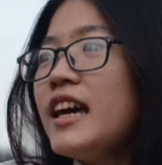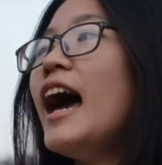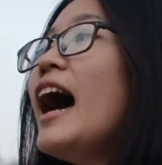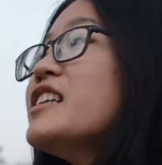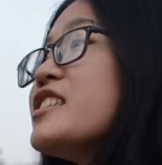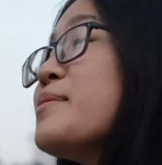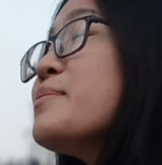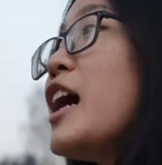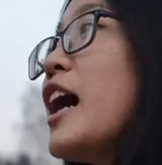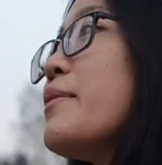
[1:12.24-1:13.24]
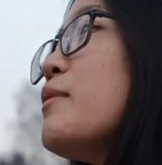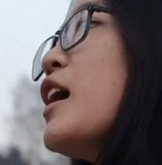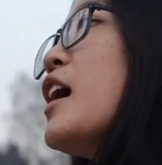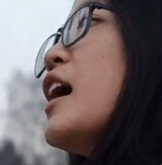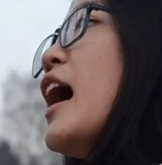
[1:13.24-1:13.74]
And sometimes
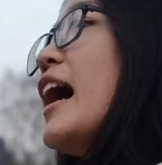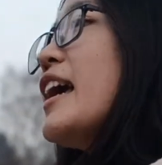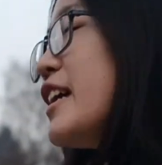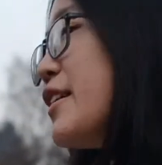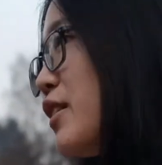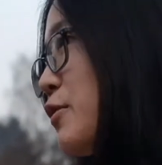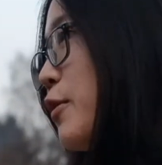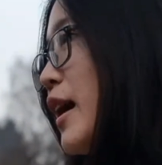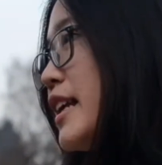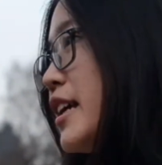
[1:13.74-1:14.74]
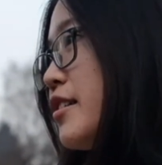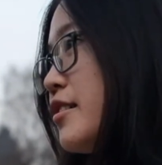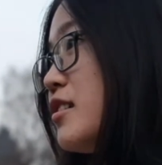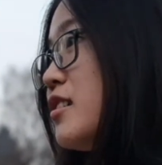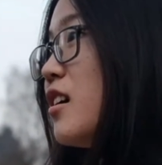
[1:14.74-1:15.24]
I even went
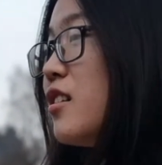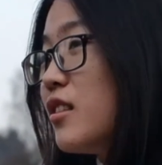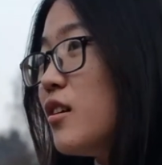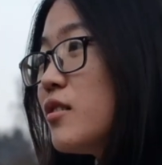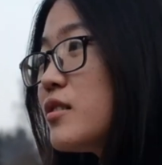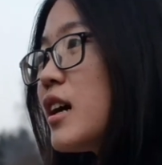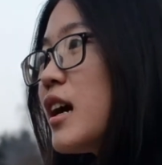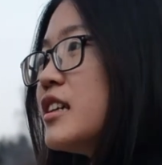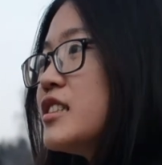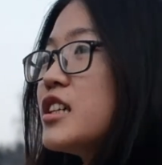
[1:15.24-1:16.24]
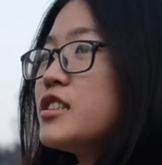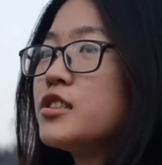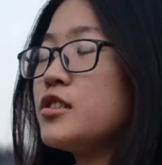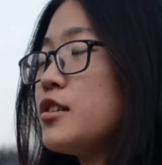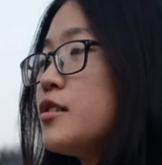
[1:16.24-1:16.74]
here alone just
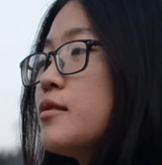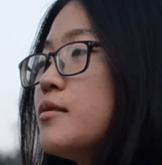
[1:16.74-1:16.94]
to